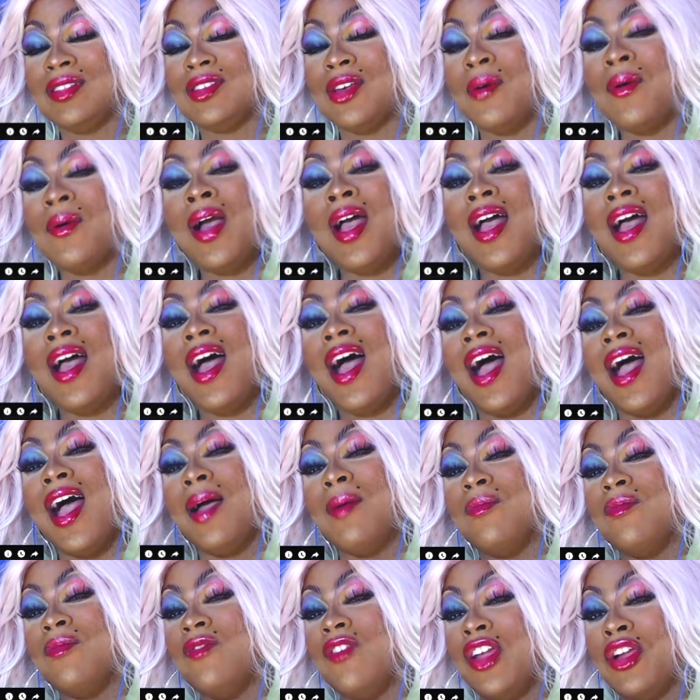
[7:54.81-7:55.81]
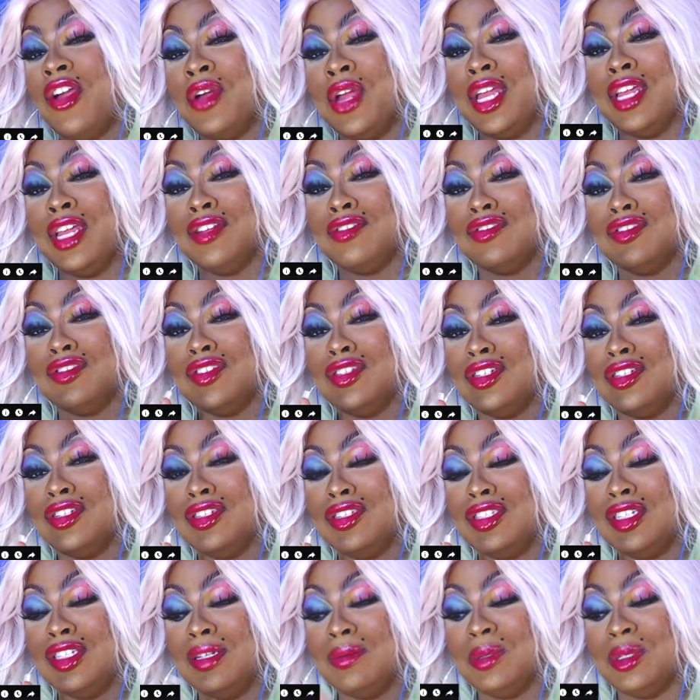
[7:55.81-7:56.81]
So I'm very interested to
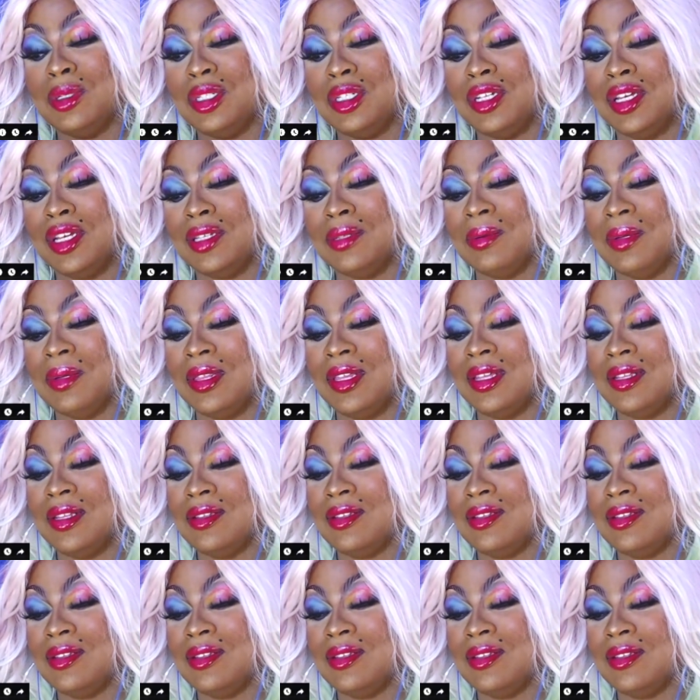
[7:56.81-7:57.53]
see what she does with it.